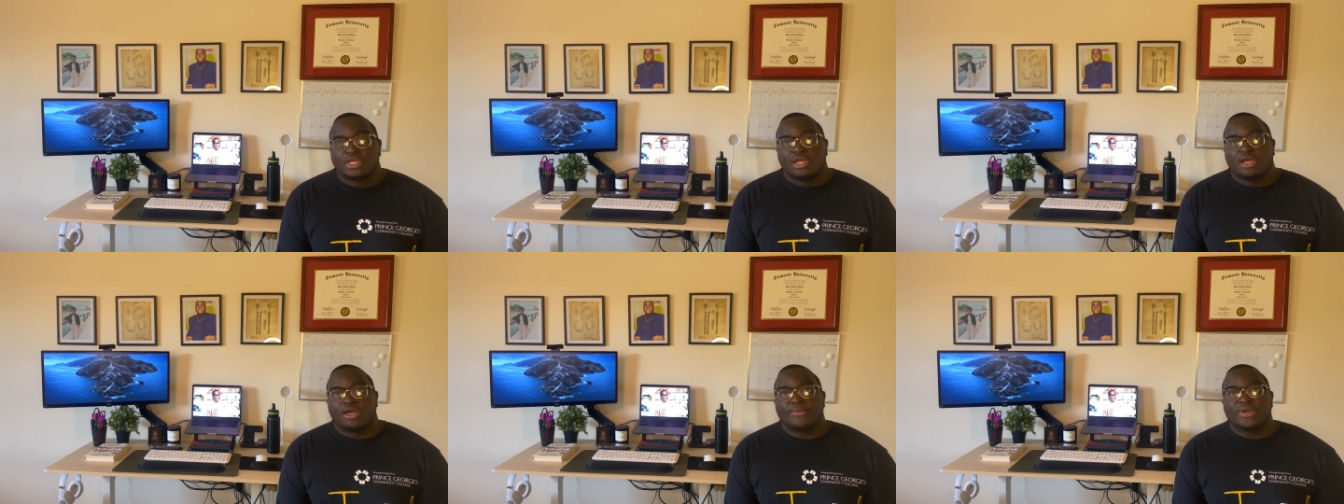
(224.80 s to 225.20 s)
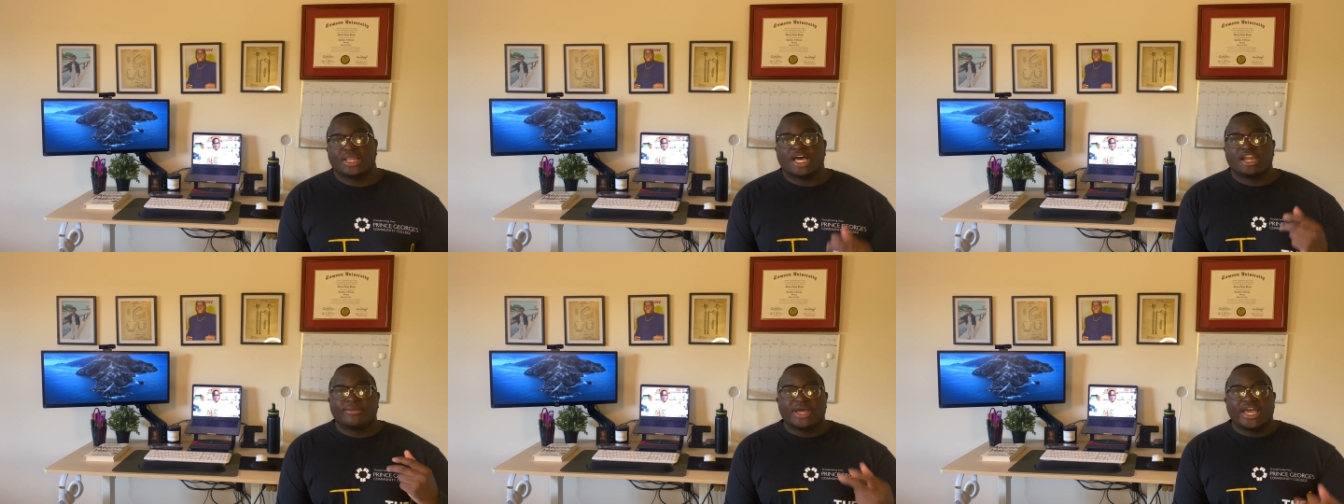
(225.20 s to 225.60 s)
Um, a
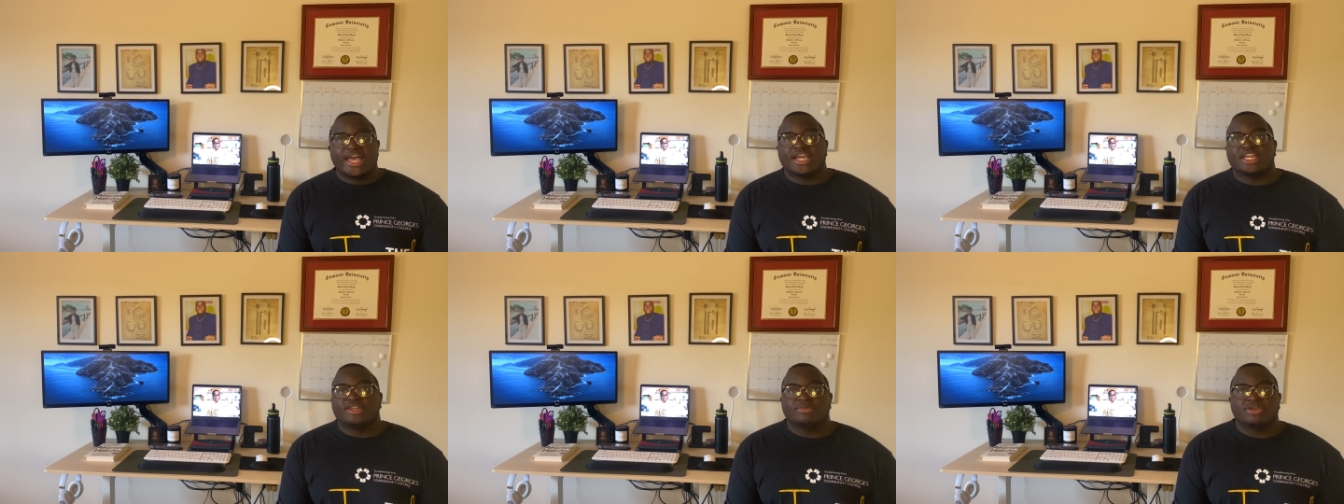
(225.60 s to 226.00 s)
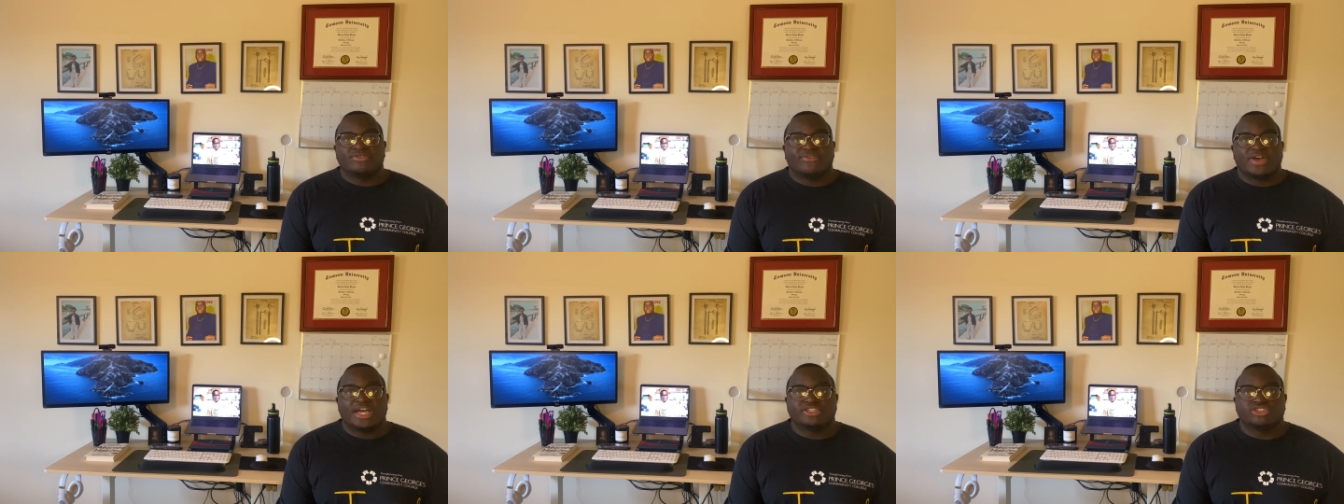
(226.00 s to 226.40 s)
lot of my academic
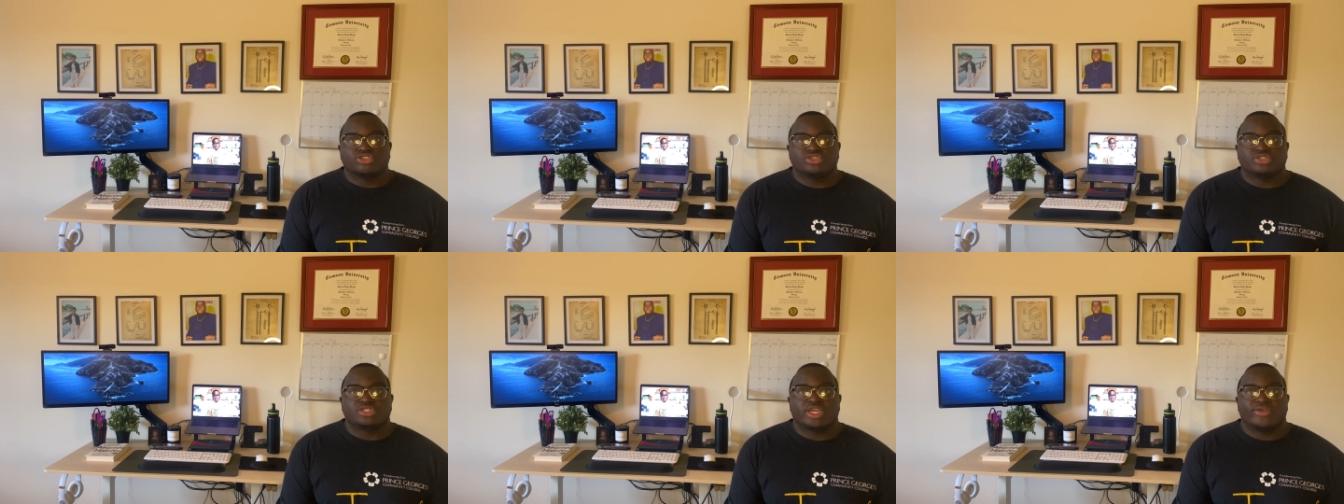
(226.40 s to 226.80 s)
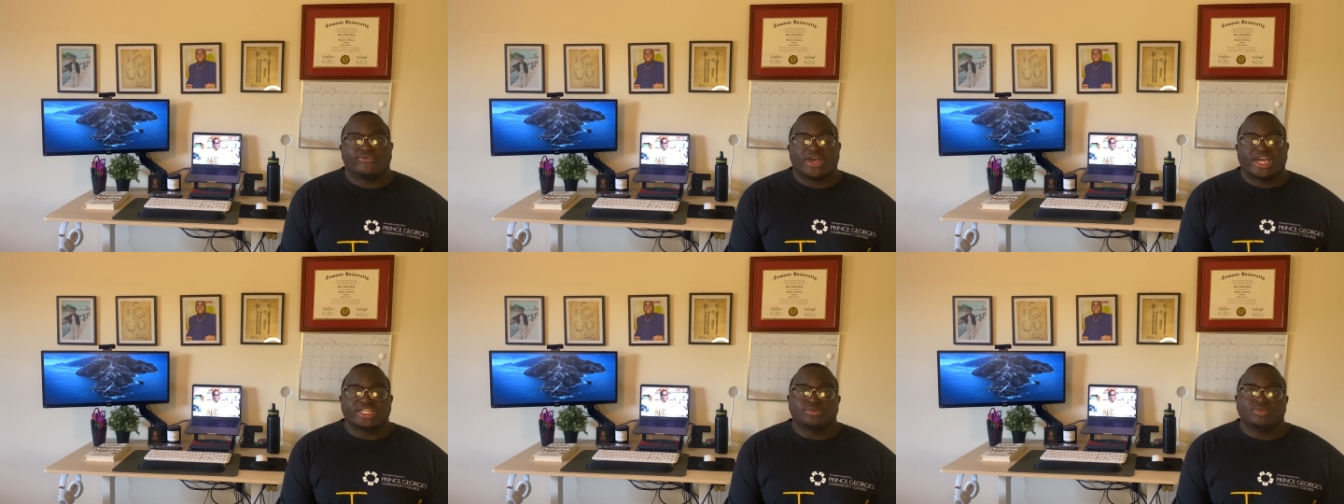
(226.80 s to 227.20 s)
advisors
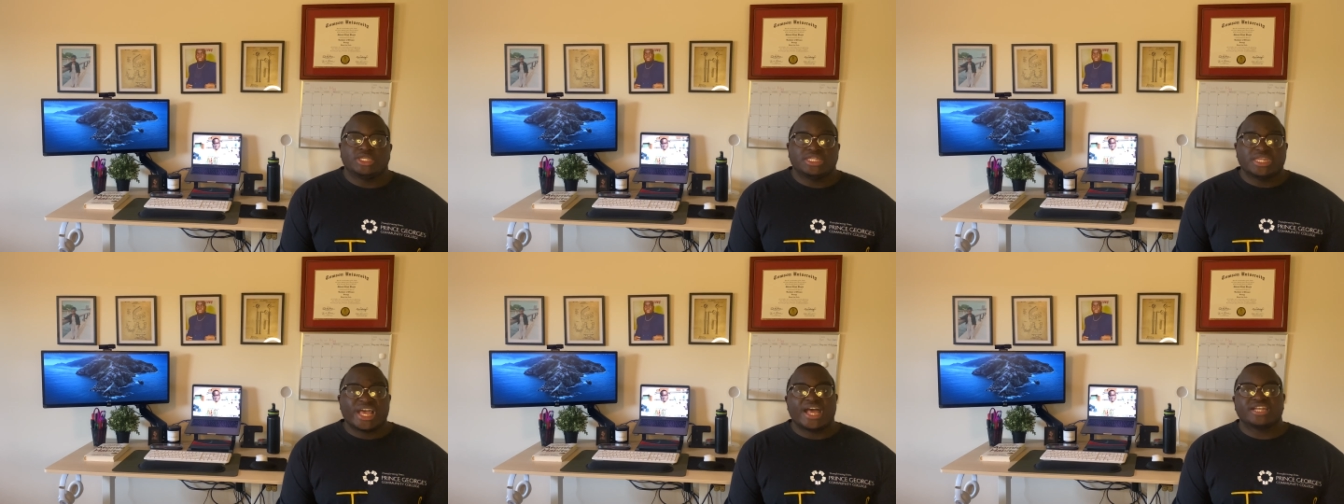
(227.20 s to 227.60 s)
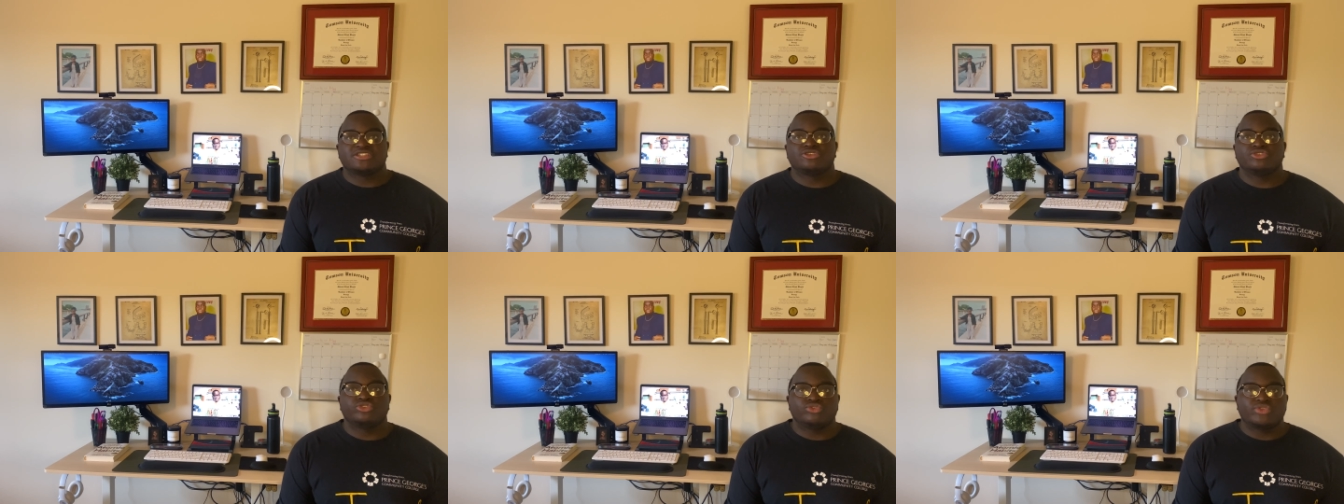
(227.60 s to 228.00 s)
advised me not
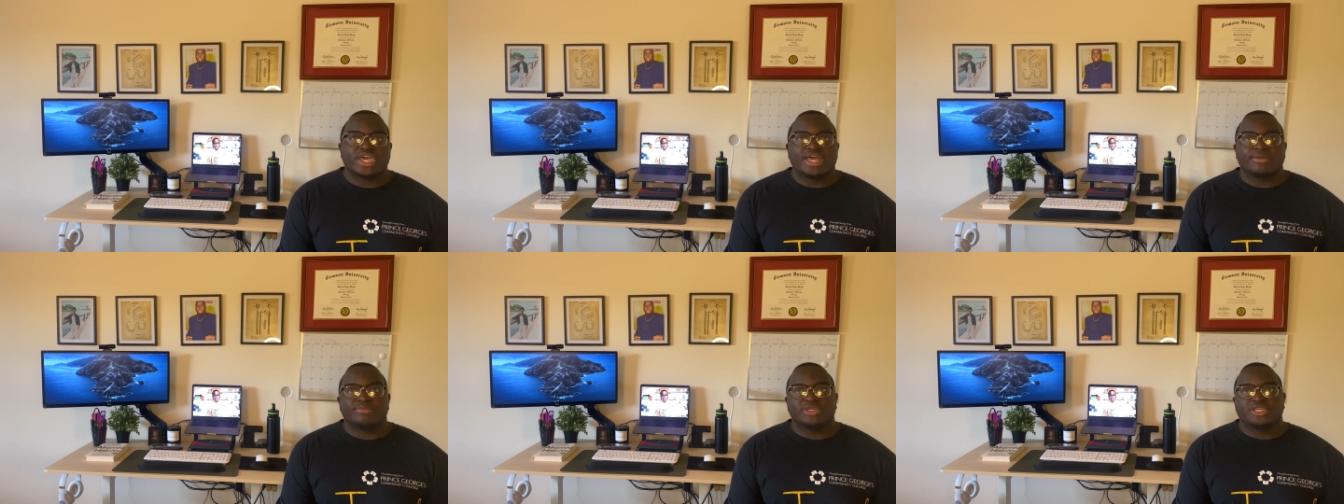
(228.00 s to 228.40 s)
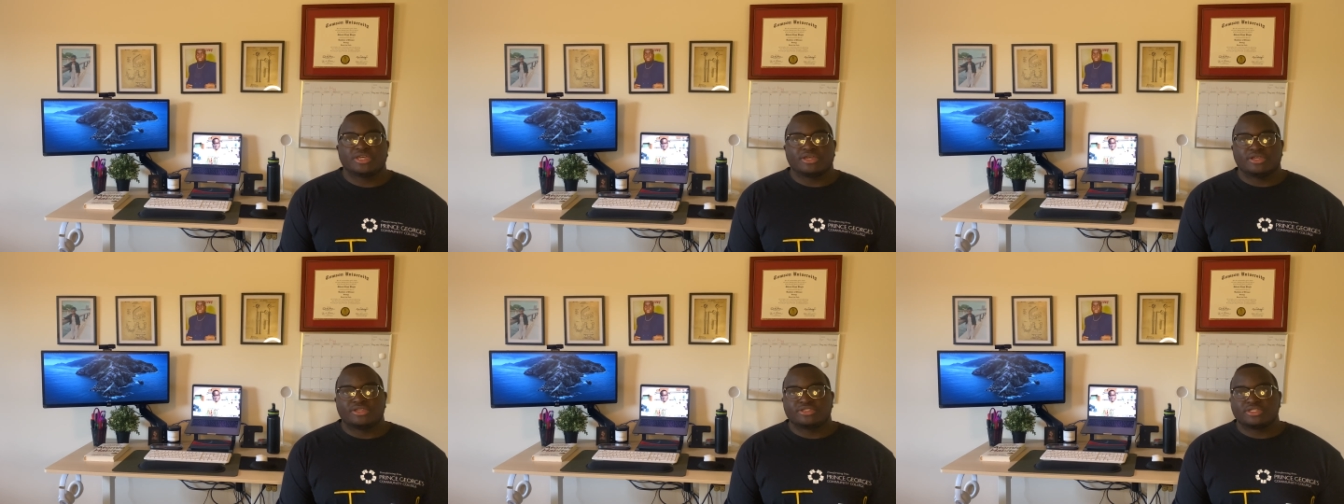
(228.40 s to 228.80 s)
to do that
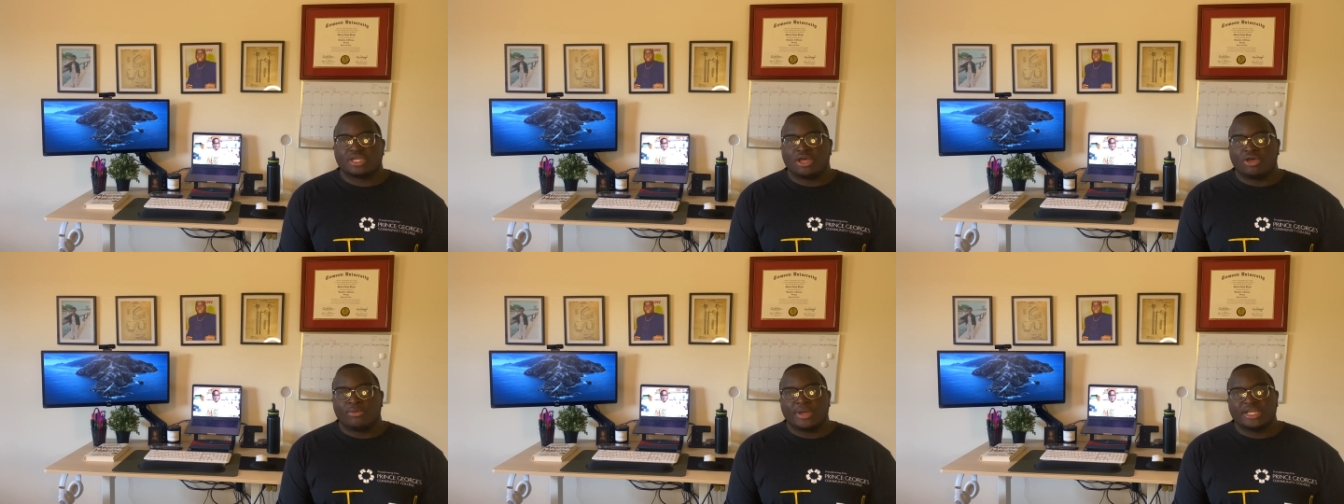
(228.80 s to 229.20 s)
because um,